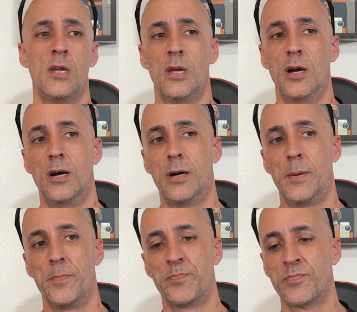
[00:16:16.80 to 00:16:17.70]

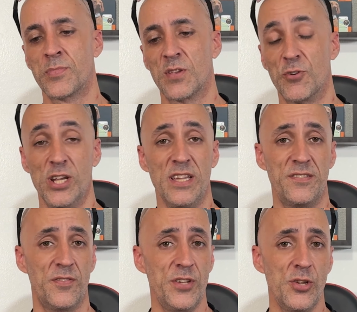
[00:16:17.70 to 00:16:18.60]
For ease
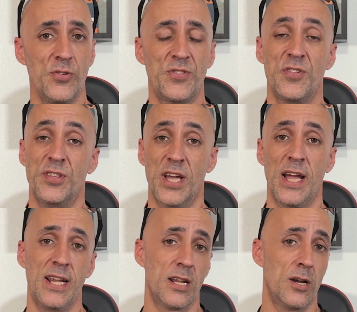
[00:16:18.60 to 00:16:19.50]
of use, the
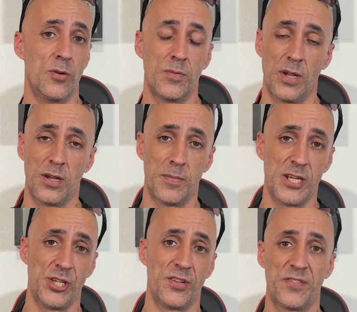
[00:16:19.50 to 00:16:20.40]
halo.
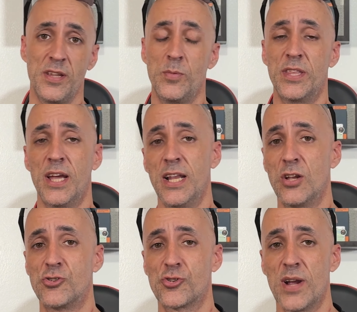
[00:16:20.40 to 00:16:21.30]
As you can see with the halo
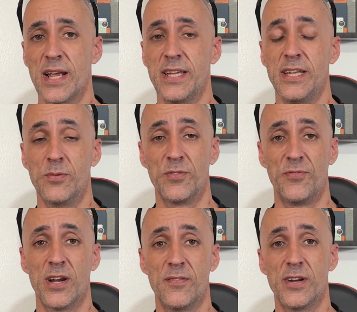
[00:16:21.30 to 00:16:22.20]
tracking, it was
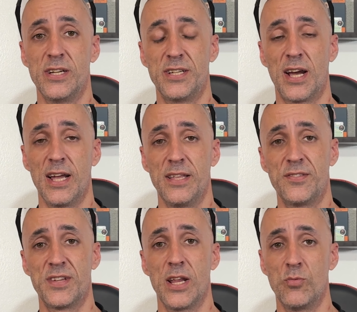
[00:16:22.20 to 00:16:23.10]
very, very tight,
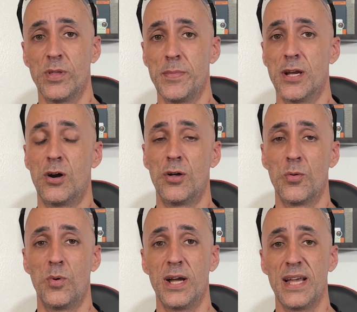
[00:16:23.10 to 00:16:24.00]
stayed with me all the
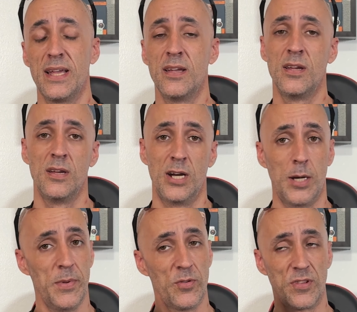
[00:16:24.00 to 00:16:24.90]
way.
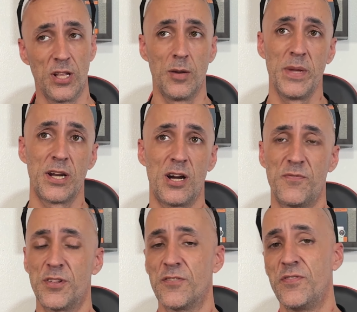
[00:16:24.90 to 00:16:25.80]
It was a little bit
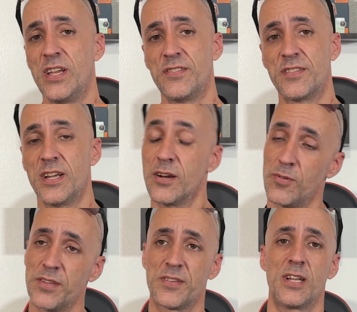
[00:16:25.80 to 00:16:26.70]
off on the fence there, well,
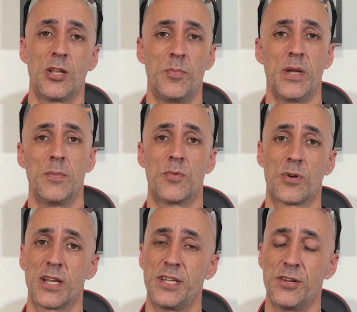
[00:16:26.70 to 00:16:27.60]
I'll say a little bit, more
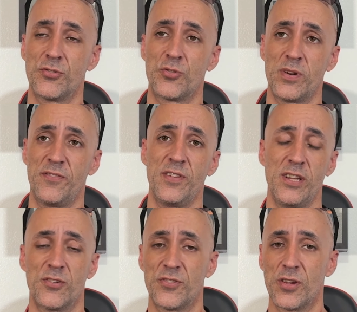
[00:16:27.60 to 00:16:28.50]
like 20 feet
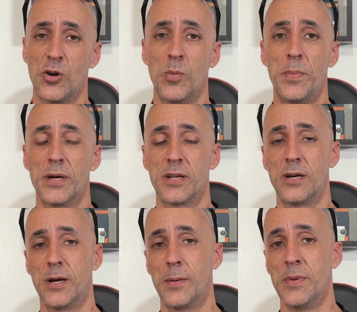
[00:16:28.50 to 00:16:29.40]
or so, but
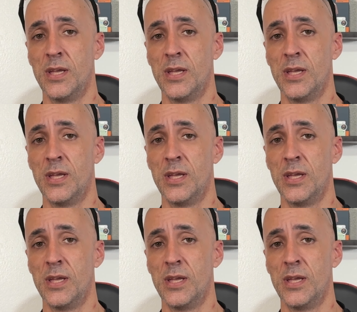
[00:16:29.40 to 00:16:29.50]
I